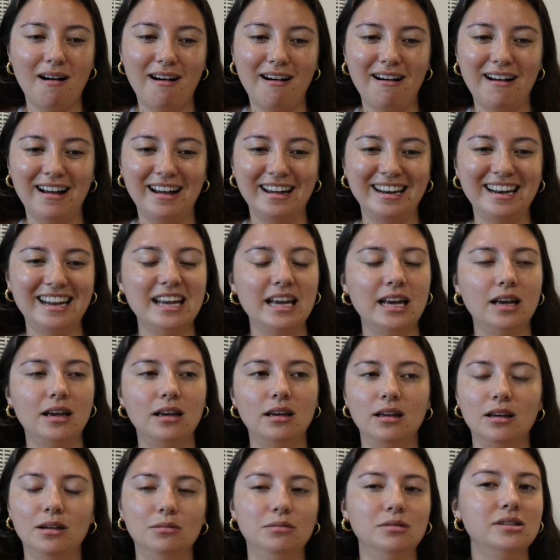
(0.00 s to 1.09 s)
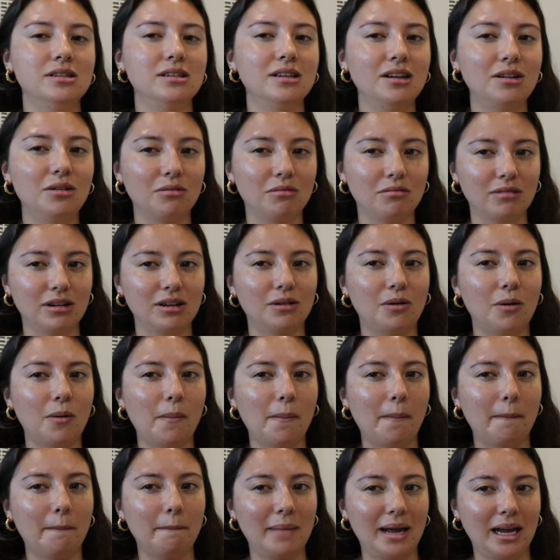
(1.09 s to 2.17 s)
on, it was like real
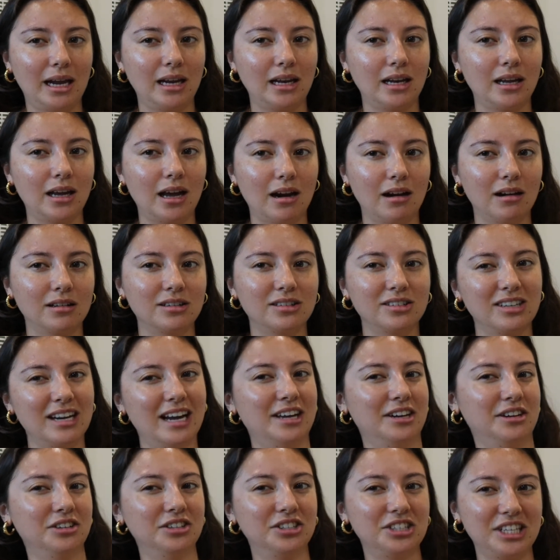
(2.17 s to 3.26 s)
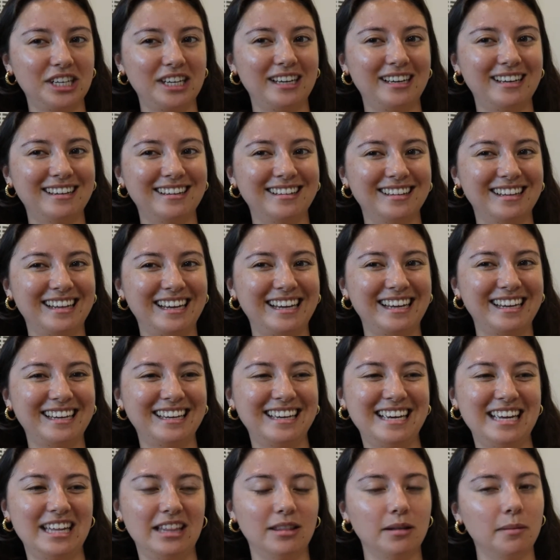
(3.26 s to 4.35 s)
main character energy, like
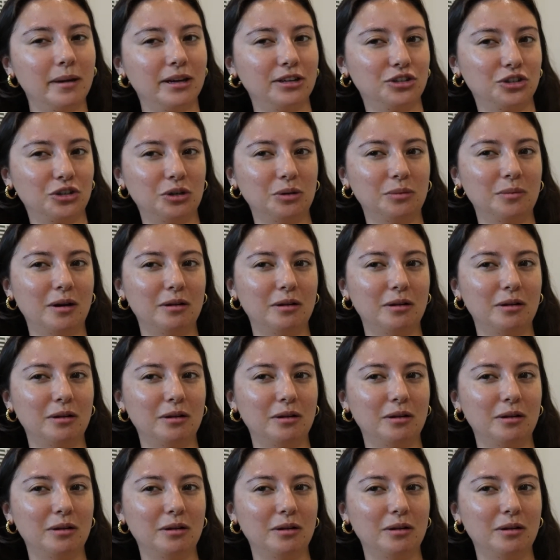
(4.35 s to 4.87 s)
in the bedroom.